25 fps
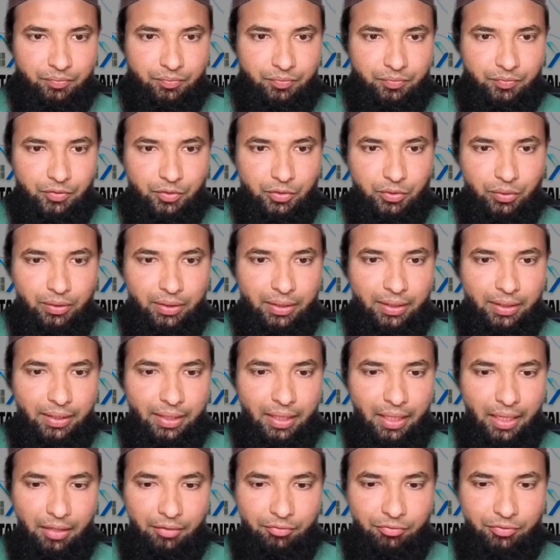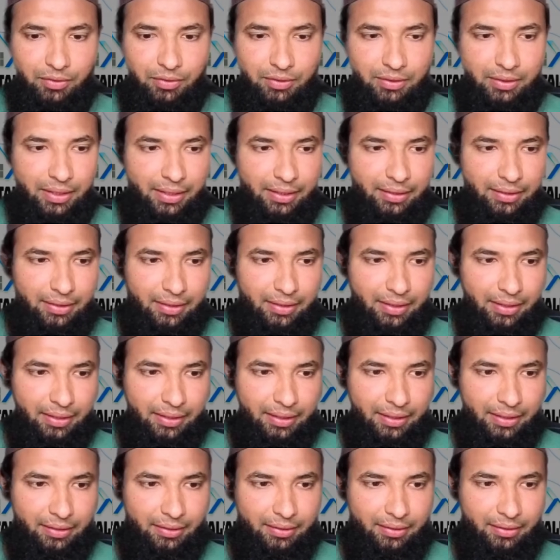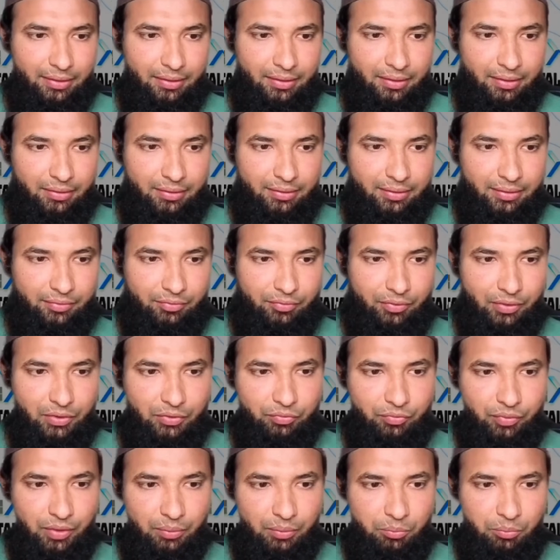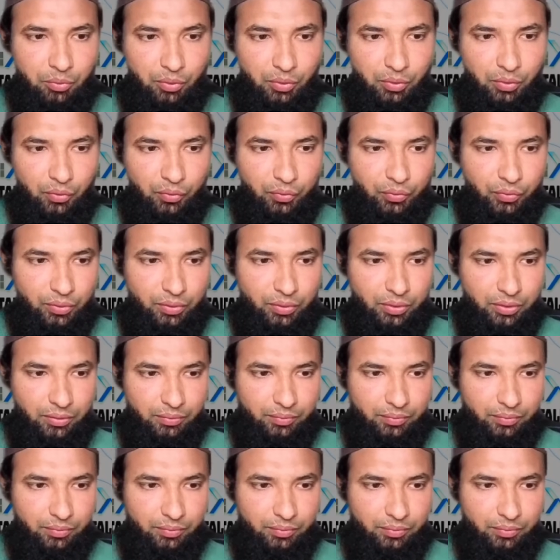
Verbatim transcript: So then after that, again uh, there was one more route.